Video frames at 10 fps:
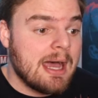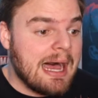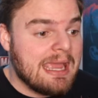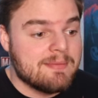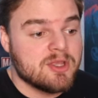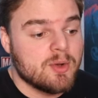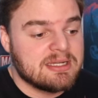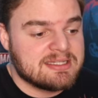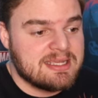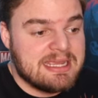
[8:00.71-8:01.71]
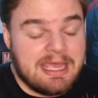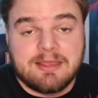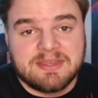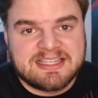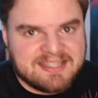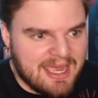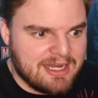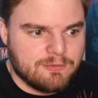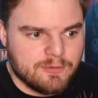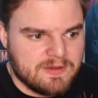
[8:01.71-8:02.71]
I am going to say I am
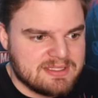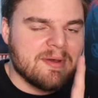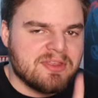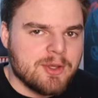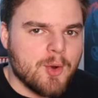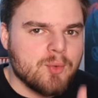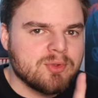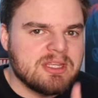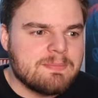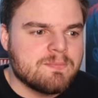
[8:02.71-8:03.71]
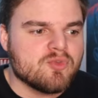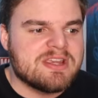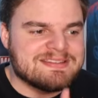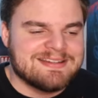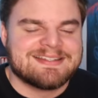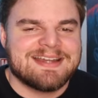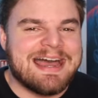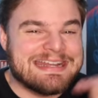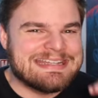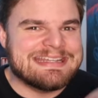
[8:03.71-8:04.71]
excited for this, but the only reason it's
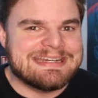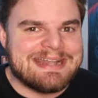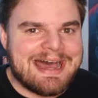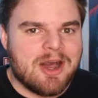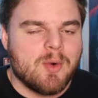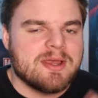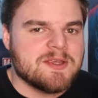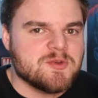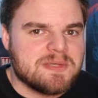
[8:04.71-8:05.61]
not in Need It Now is